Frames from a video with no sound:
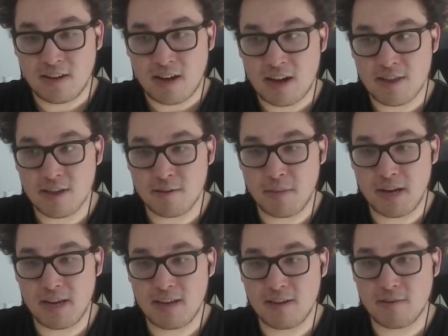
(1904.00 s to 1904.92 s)
I think
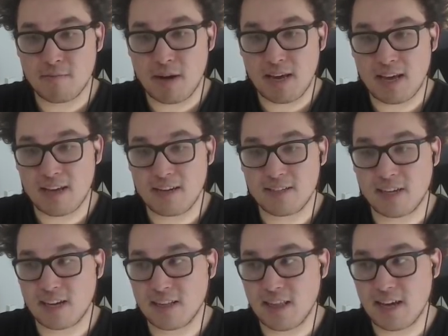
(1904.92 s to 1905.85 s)
my hand is
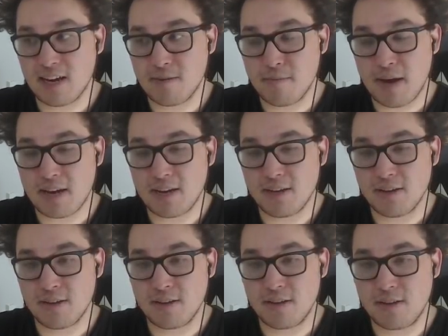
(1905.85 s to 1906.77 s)
kind of light on
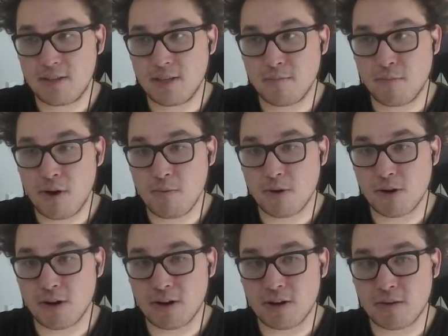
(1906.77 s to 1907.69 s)
mana to the point
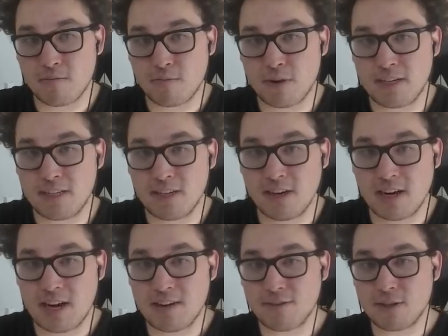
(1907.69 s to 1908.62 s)
where predicting on
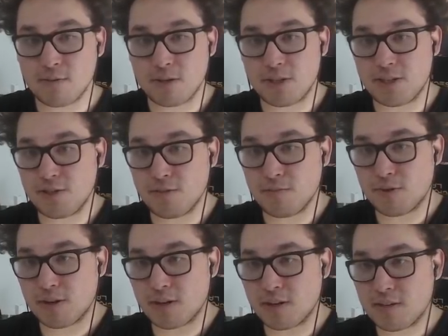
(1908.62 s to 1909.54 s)
average will just do
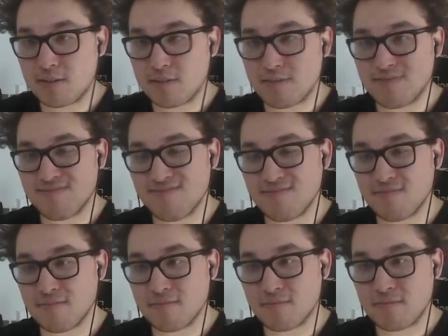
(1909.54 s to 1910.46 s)
more.
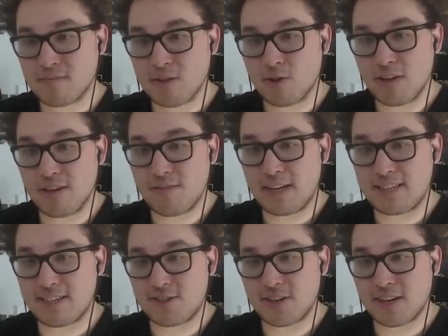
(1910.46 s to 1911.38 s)
Only if it hits
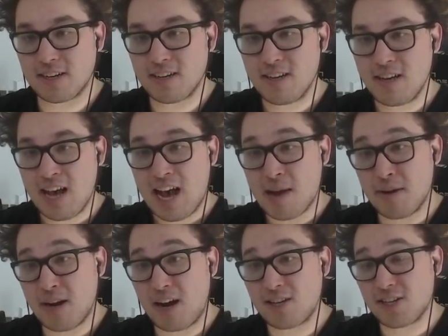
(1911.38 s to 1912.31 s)
a trick. I mean,
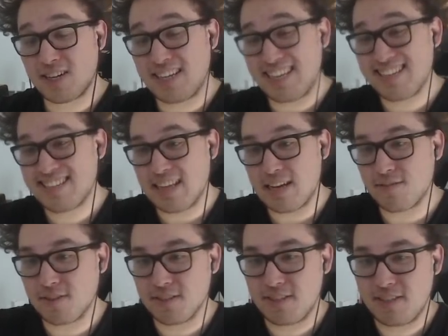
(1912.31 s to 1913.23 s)
Akshan is
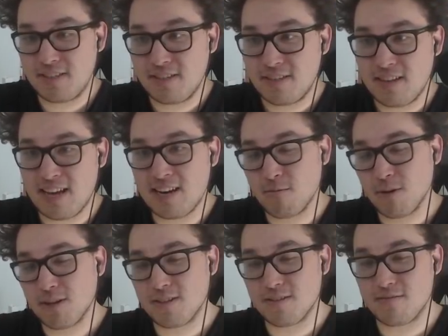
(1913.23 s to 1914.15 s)
leveled, and it
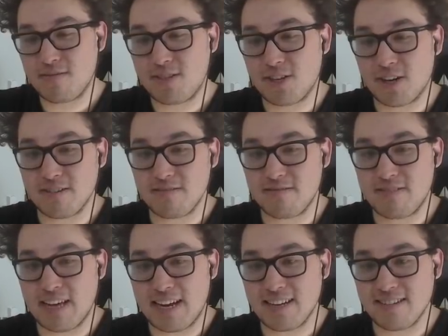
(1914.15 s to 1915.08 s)
will start
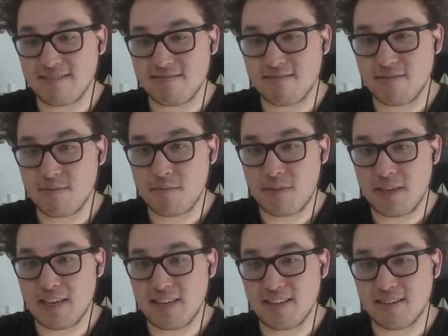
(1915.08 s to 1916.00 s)
getting
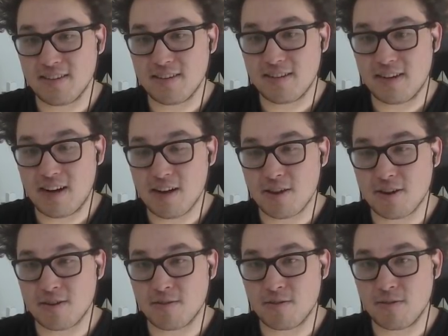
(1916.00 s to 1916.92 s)
the
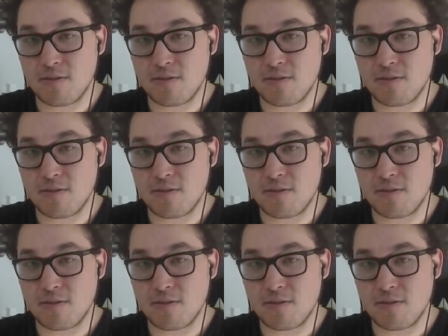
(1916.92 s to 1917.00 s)
other